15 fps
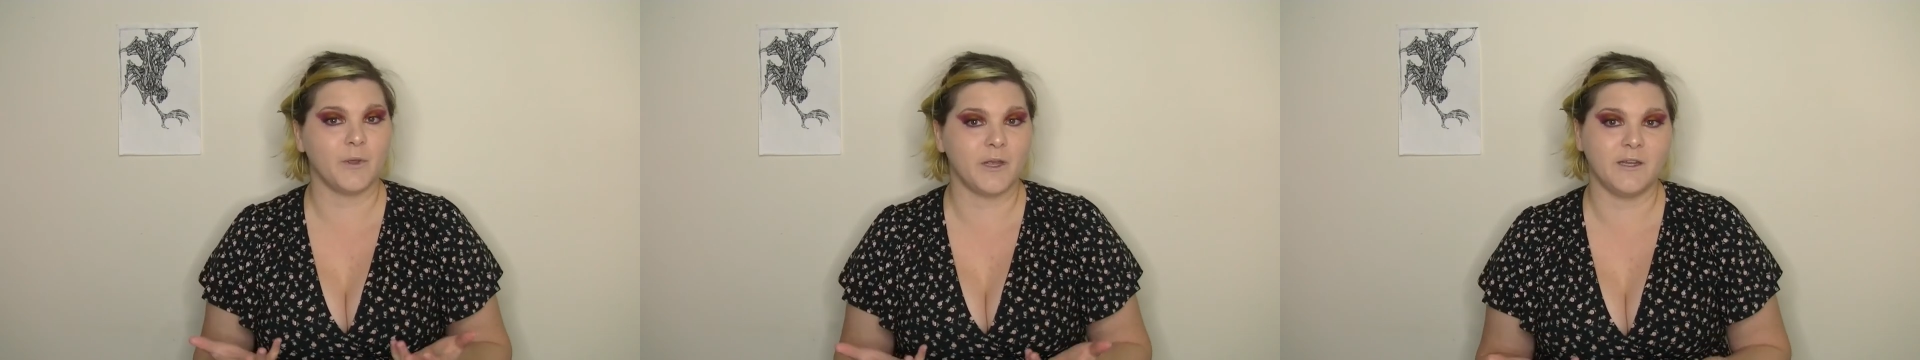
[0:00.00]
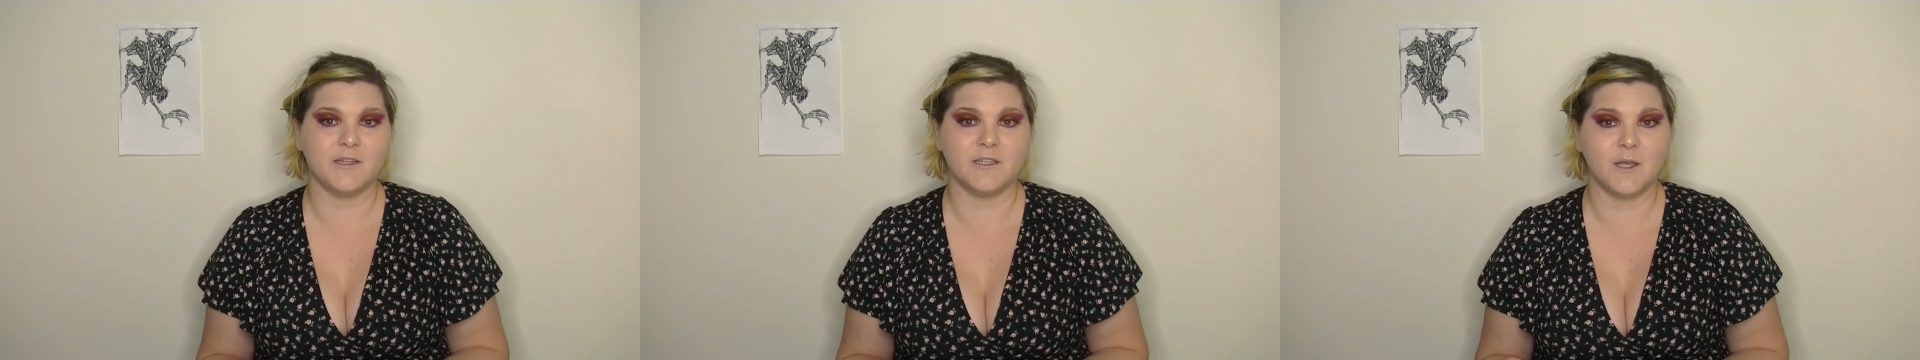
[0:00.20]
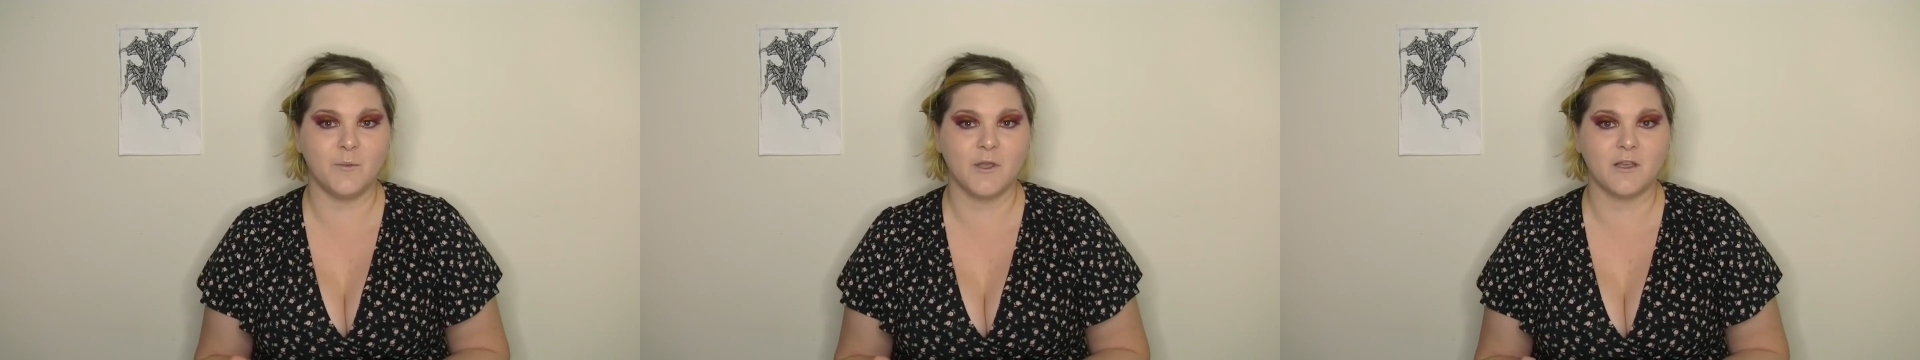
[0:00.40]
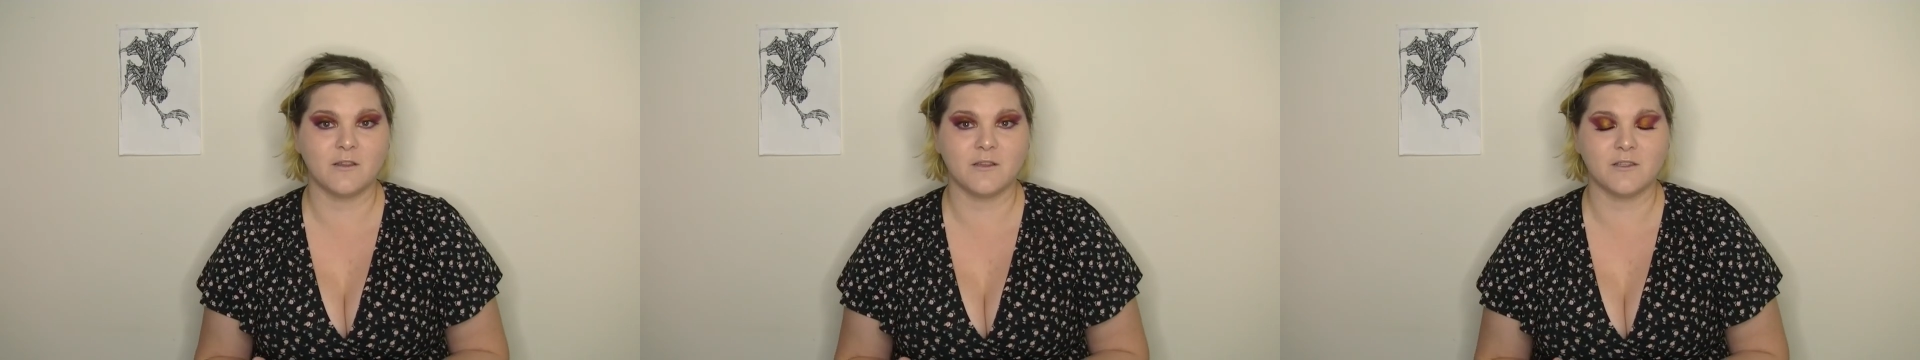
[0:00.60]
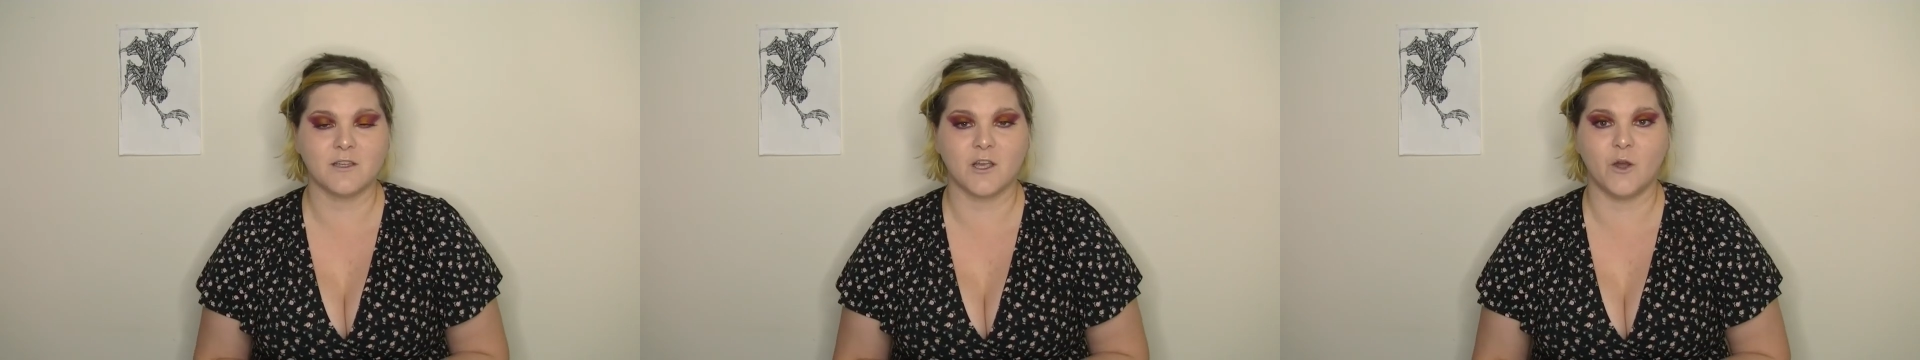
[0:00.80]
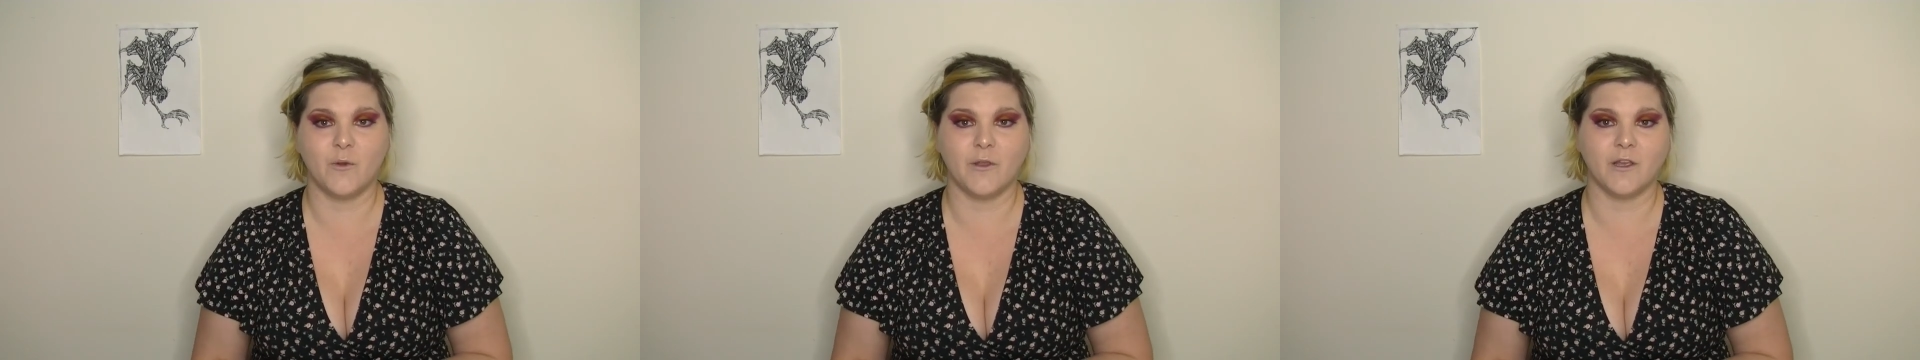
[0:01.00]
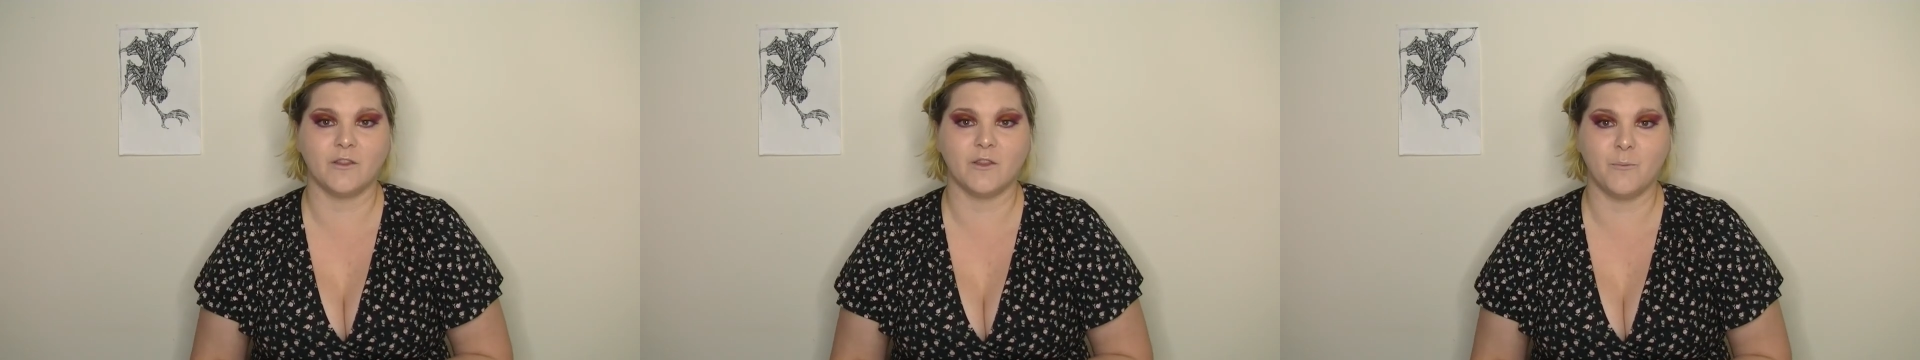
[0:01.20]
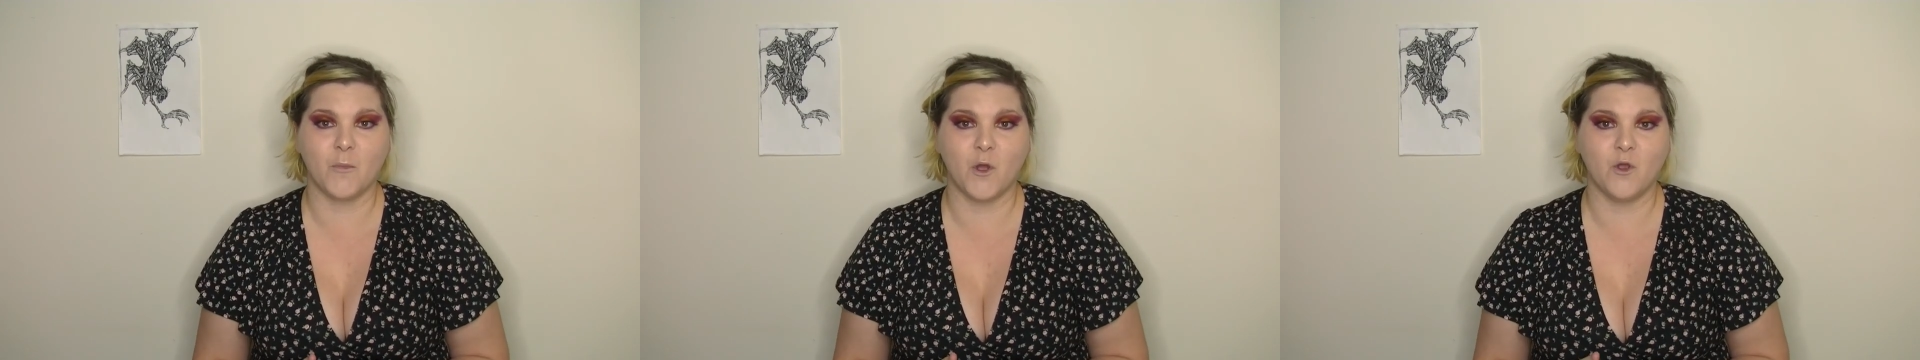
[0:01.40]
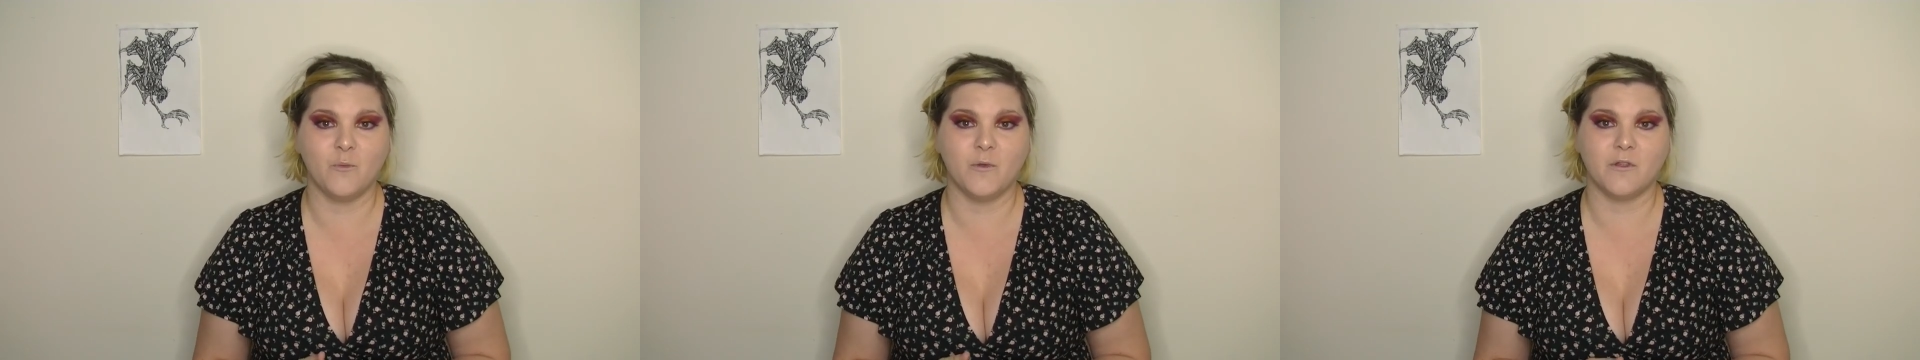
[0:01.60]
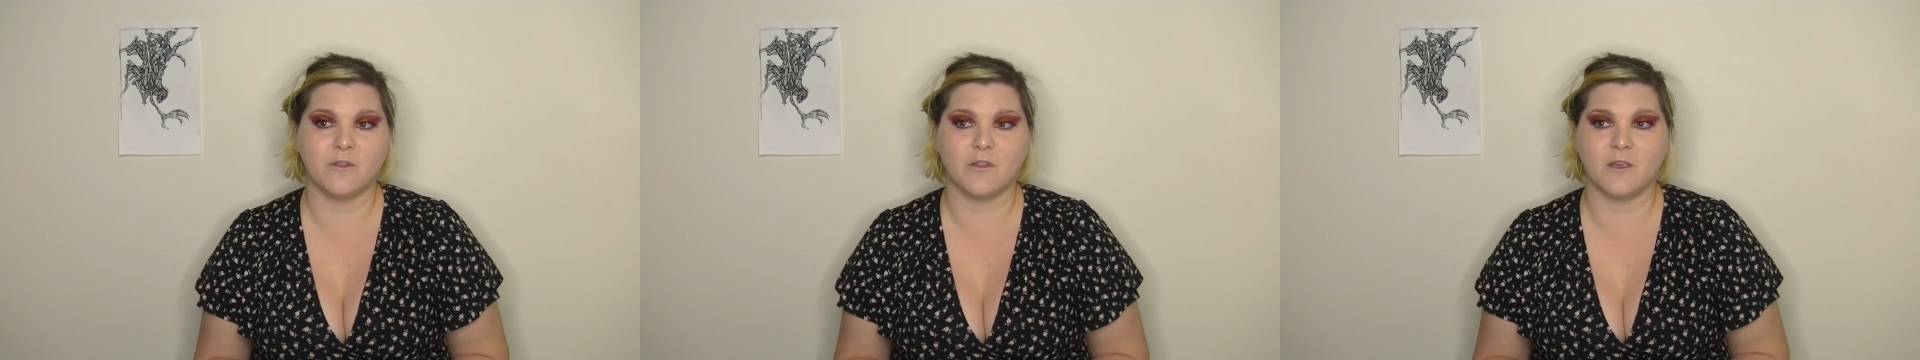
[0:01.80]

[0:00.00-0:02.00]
pandemic that's going at the moment,